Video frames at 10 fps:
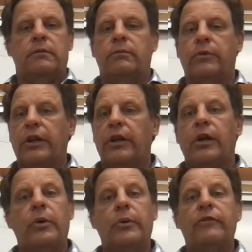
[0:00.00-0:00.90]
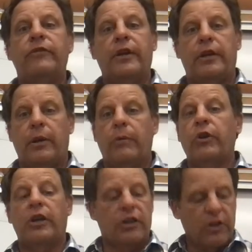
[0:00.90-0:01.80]
to infinity, right?
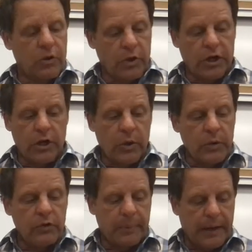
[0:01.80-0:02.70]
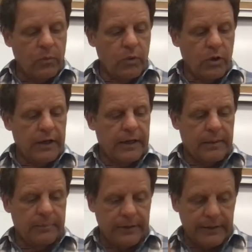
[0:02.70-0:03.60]
We're going to go to a spot where it
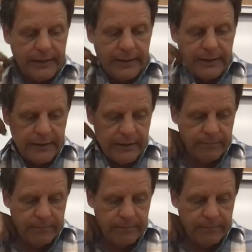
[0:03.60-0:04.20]
completely